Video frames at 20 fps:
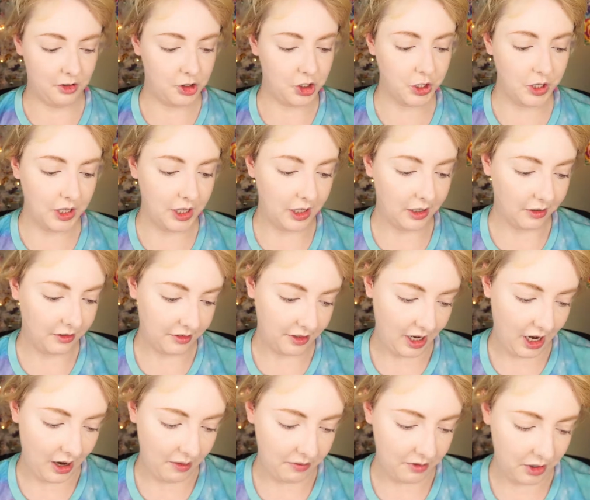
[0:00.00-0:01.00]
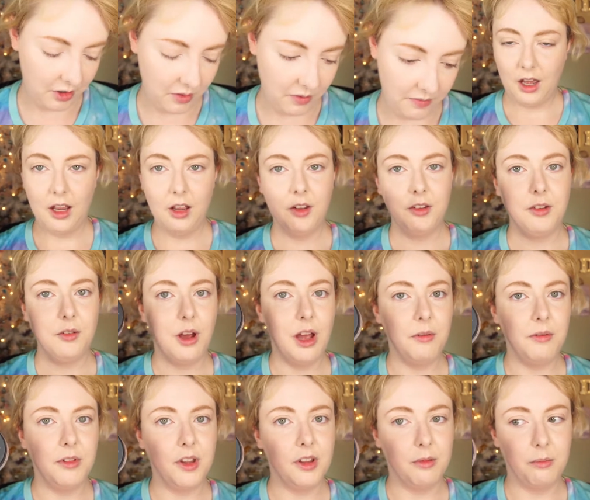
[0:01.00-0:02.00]
show you the others I have too. I also
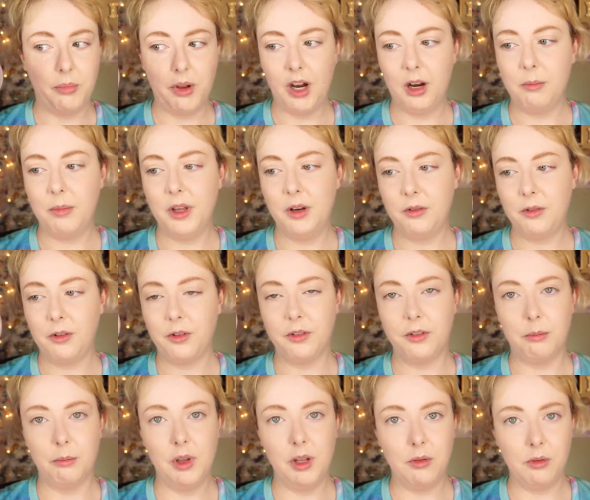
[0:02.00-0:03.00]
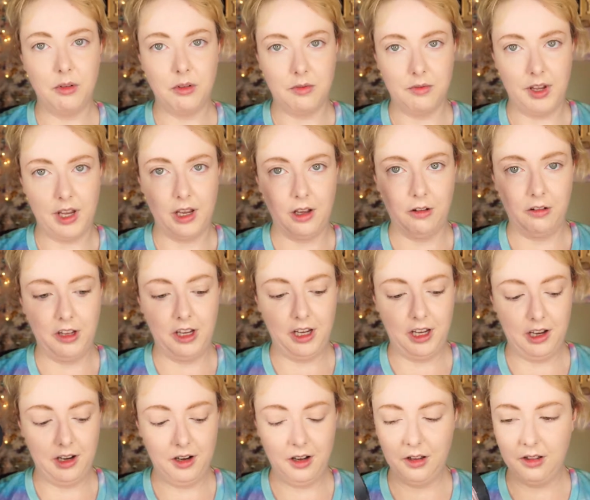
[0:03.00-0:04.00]
have this Bare Minerals Mineral Veil,
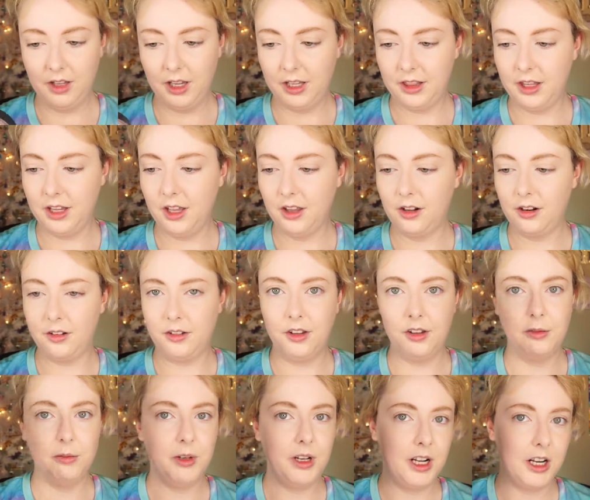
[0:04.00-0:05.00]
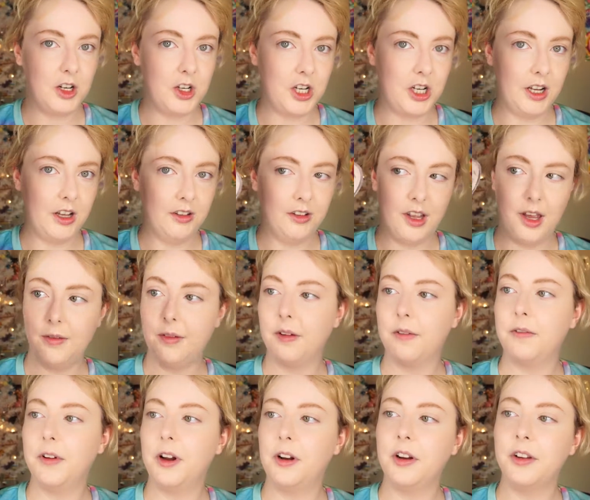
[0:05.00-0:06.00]
and unlike the others, this one actually does have a
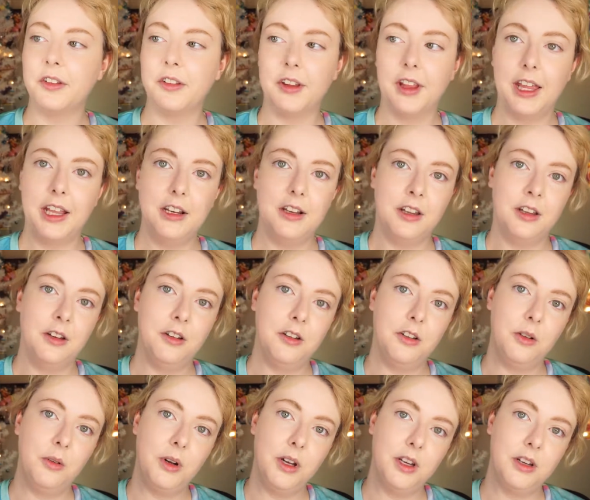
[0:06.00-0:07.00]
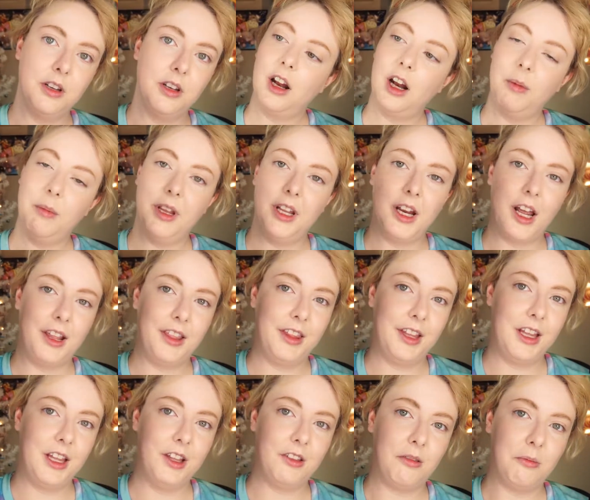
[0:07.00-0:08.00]
very slight tint to it. I mean, I
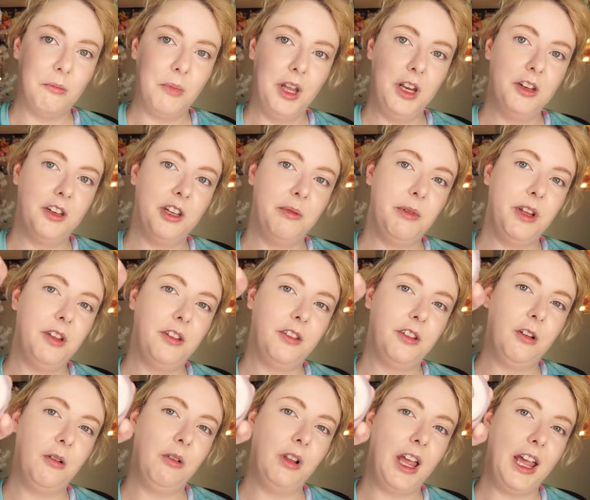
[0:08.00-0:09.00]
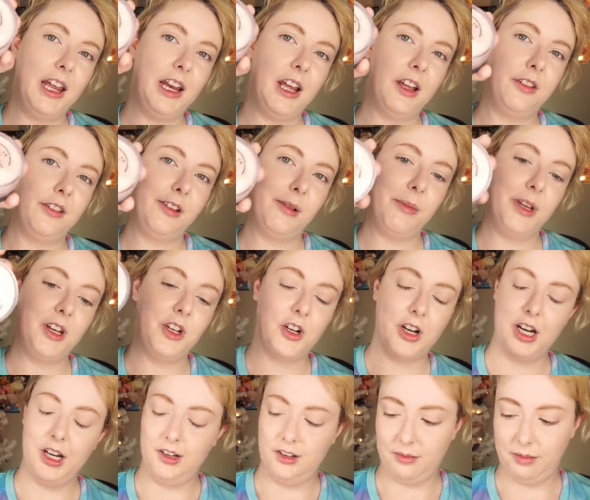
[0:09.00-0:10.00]
think it's meant to be so light as to be
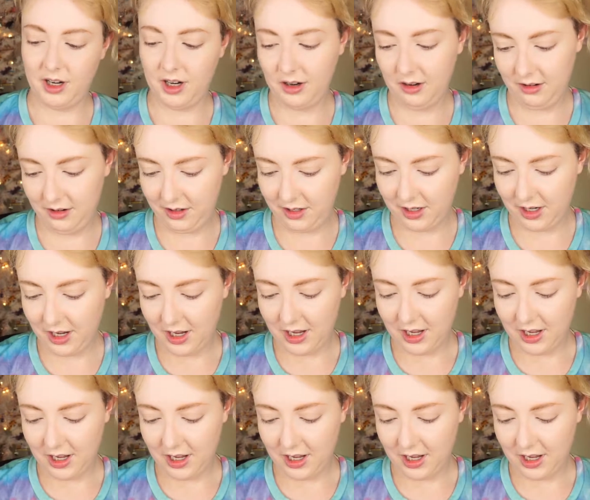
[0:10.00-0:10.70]
transparent,